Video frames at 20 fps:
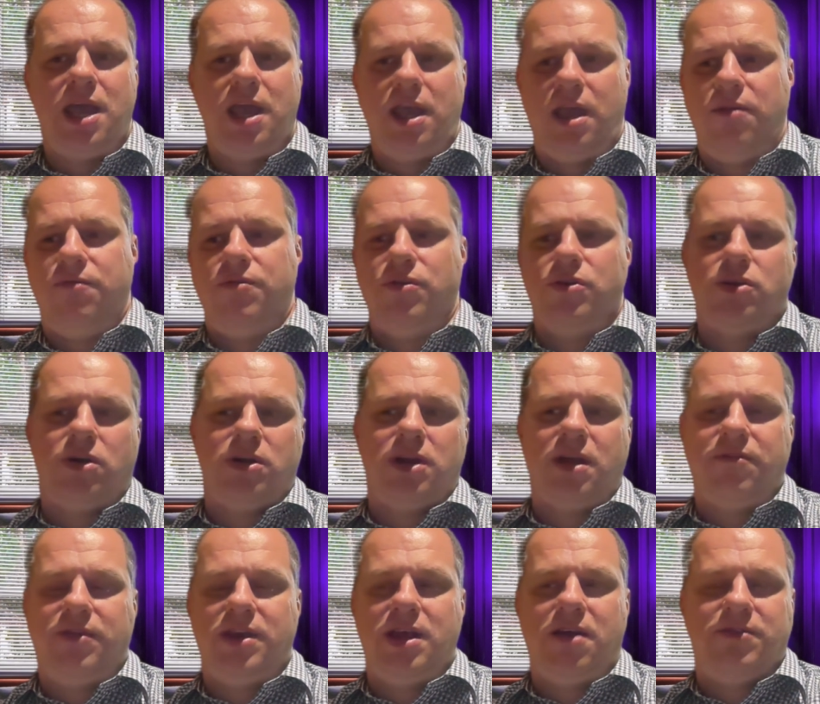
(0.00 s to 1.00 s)
If you don't
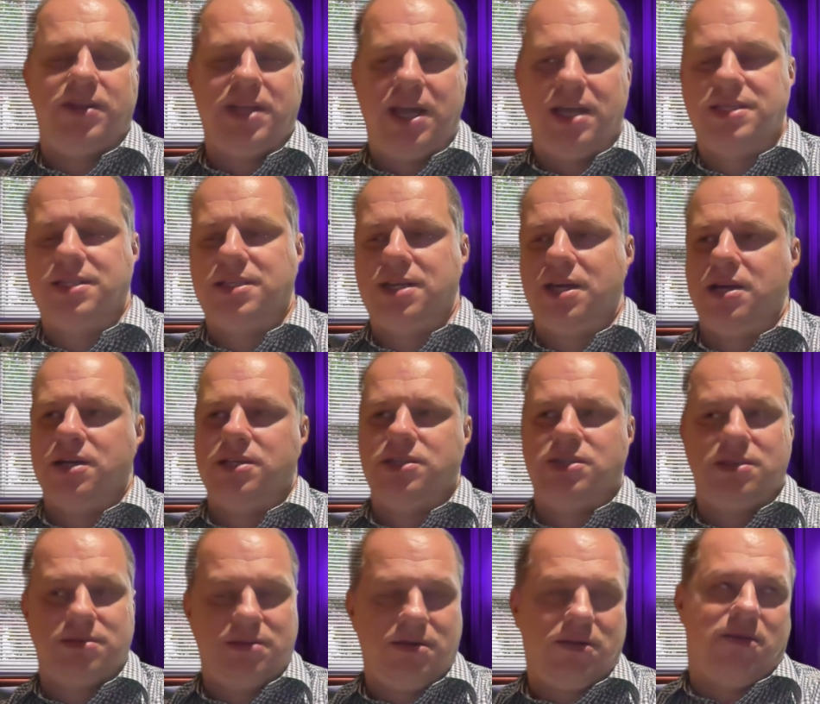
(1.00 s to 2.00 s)
have enough
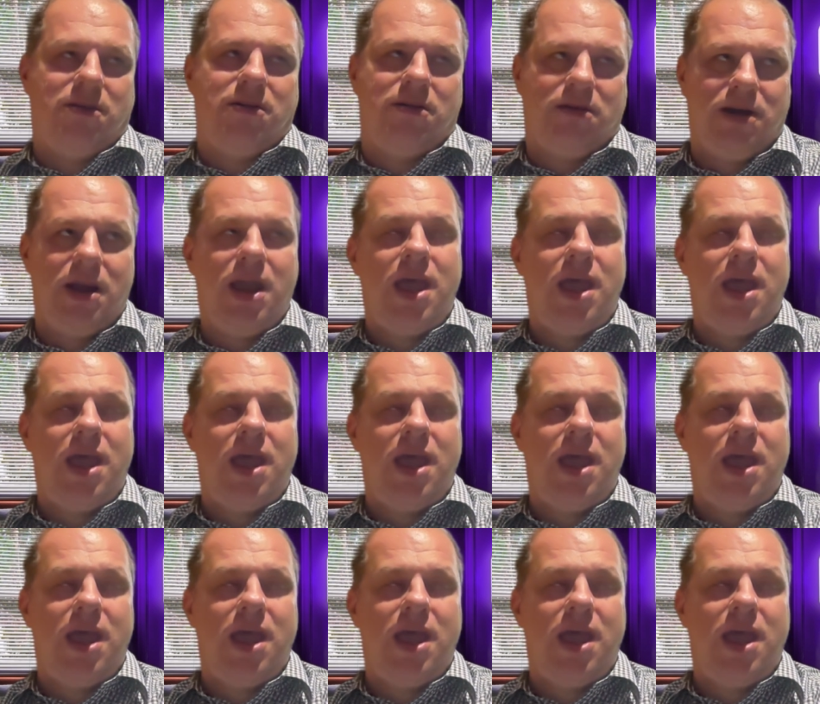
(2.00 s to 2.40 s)
testers or